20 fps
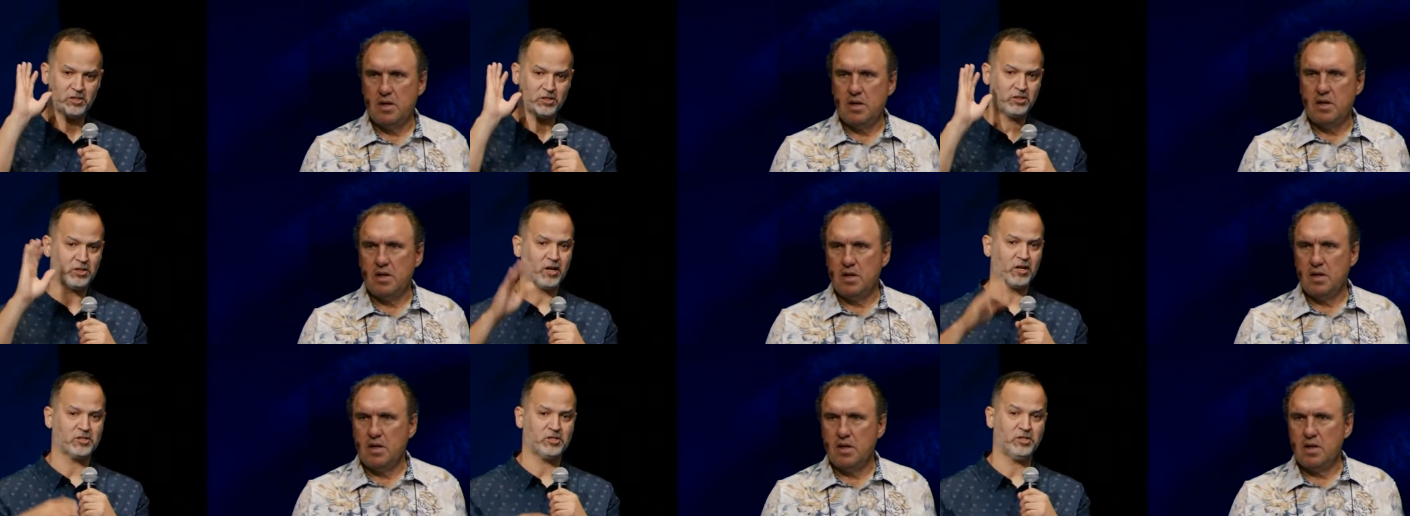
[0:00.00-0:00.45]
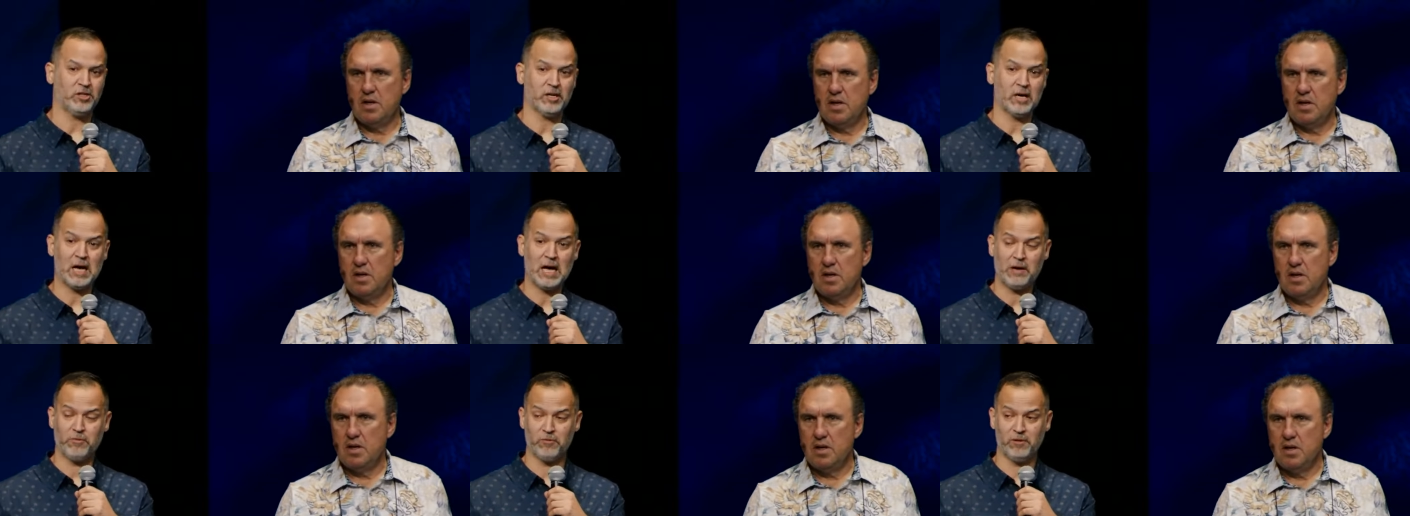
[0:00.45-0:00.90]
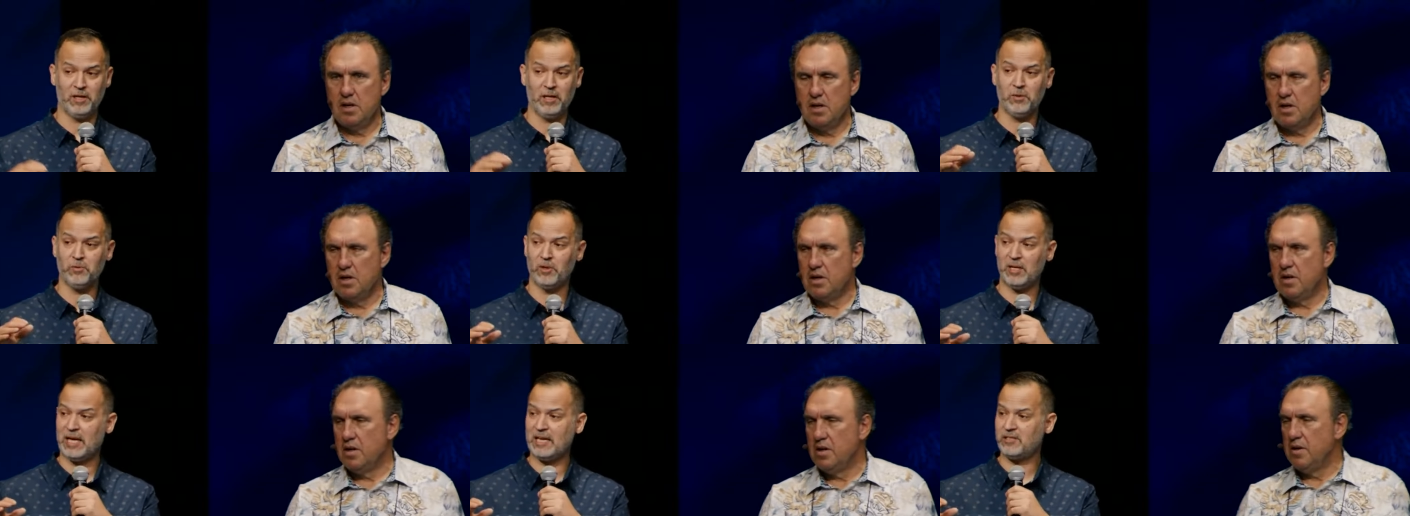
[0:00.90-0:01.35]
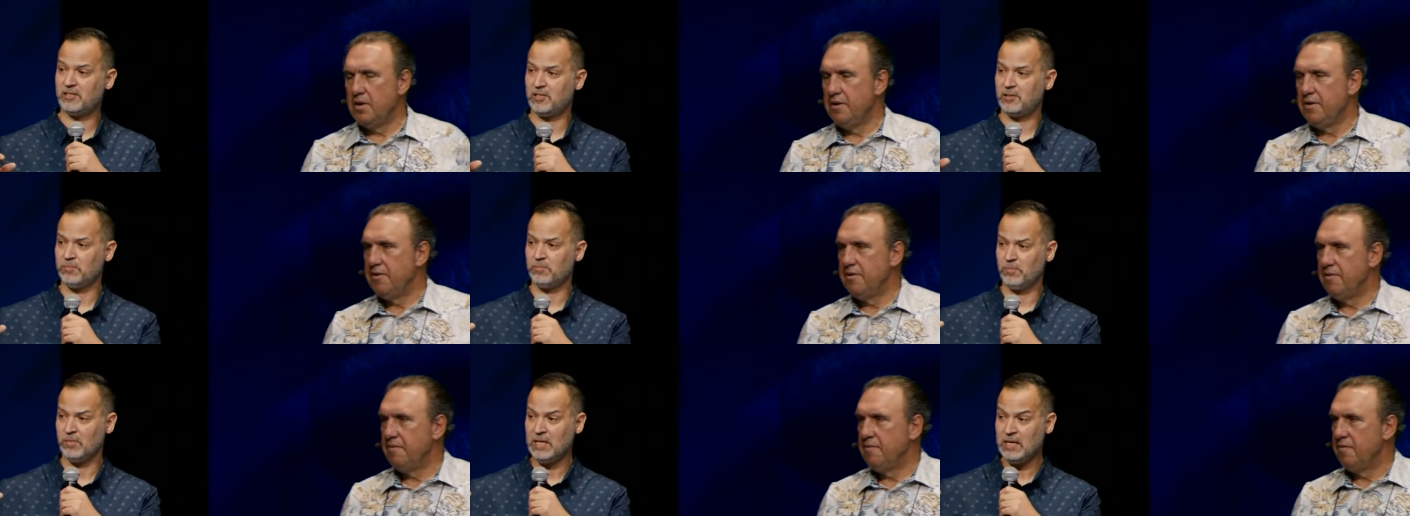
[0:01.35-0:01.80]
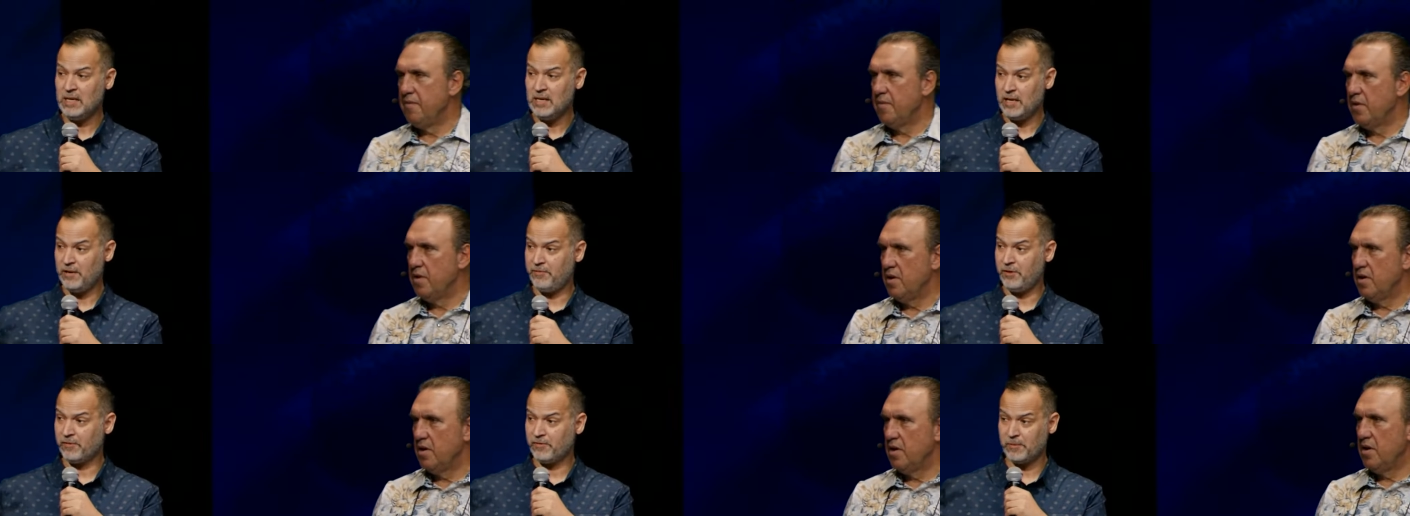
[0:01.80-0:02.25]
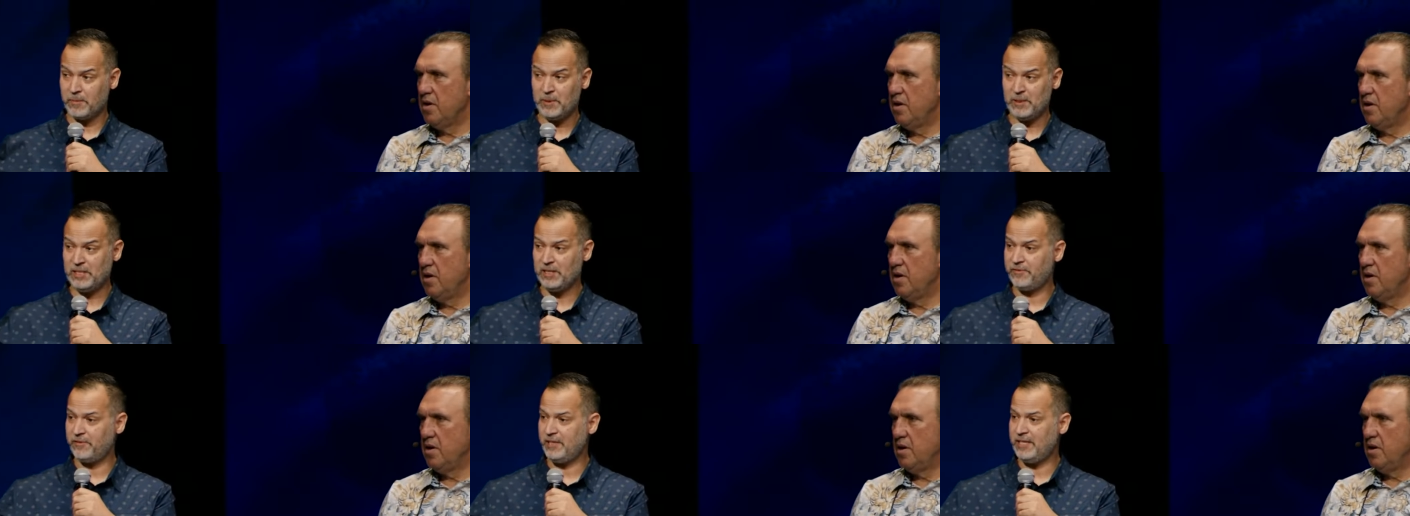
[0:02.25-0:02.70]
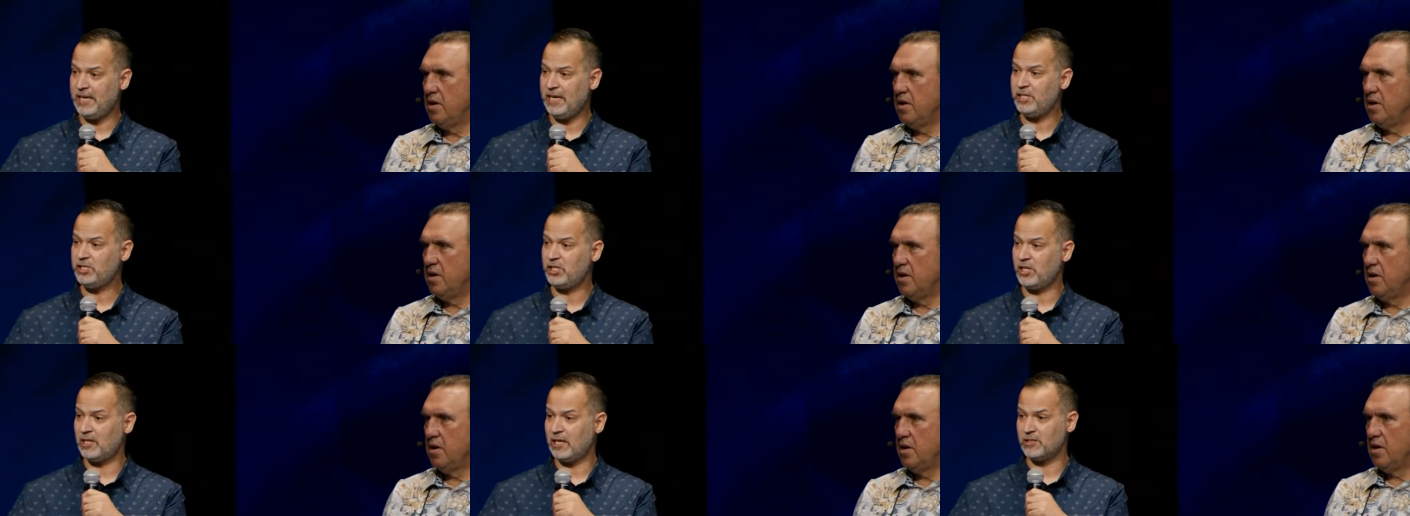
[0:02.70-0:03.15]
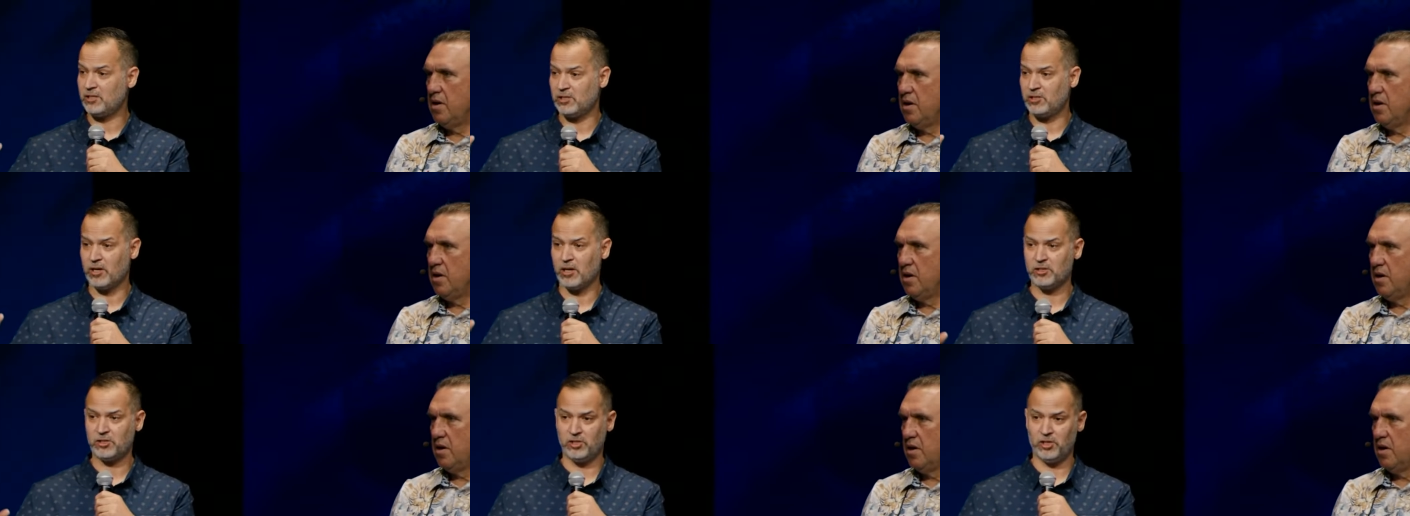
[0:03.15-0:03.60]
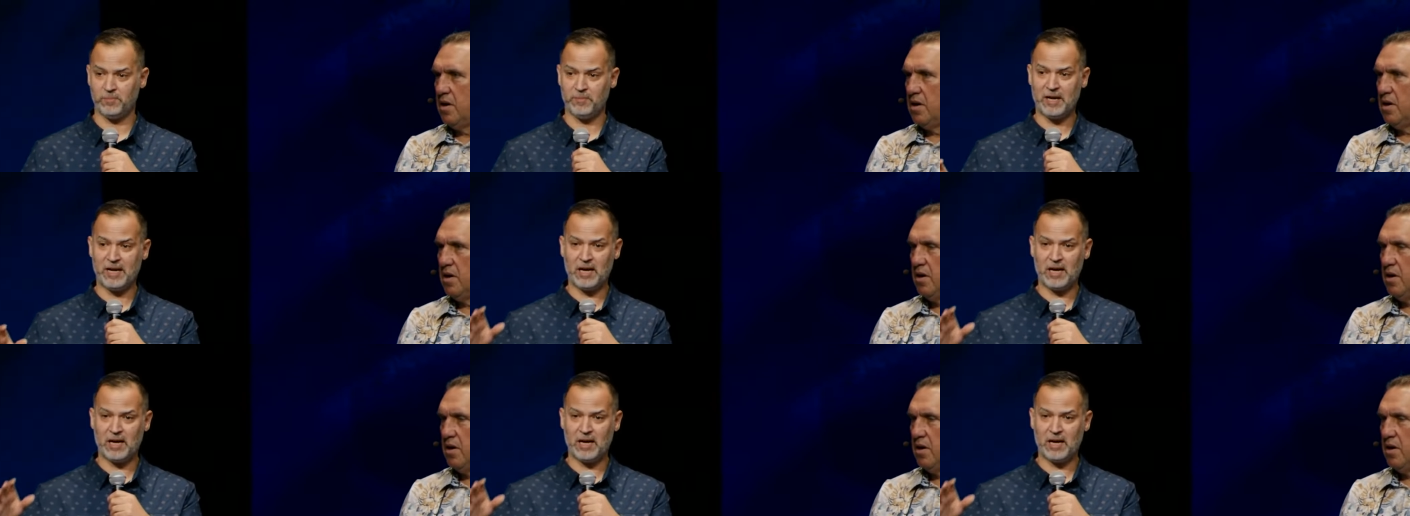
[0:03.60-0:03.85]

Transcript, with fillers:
Speaker 1: to talk to you. I really would like to, if you're from a different nation, I'd like to talk to you about